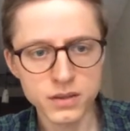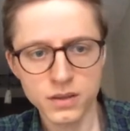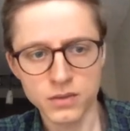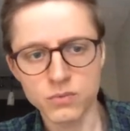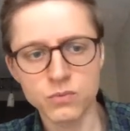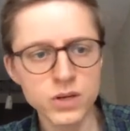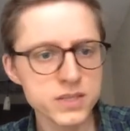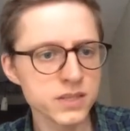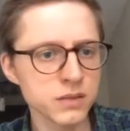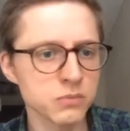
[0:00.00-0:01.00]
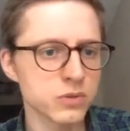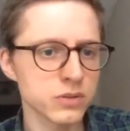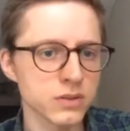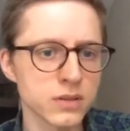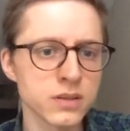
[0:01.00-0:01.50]
And why is it
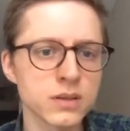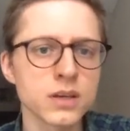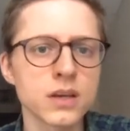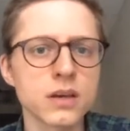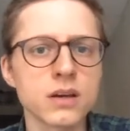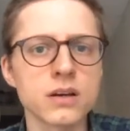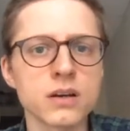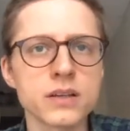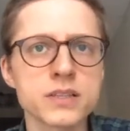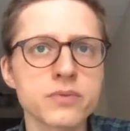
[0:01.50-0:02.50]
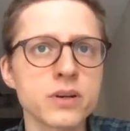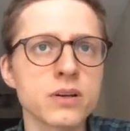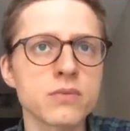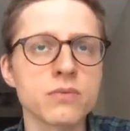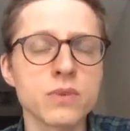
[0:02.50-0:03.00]
important? It's
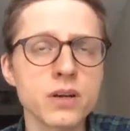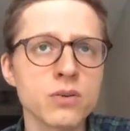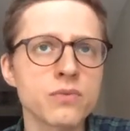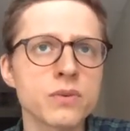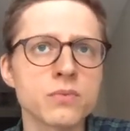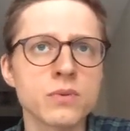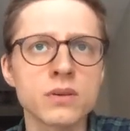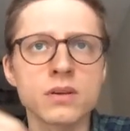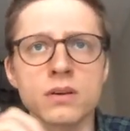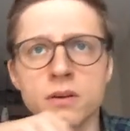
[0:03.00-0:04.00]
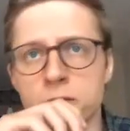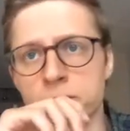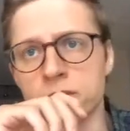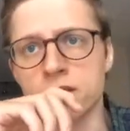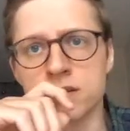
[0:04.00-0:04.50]
very often
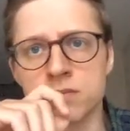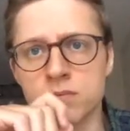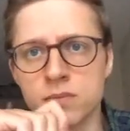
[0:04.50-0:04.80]
in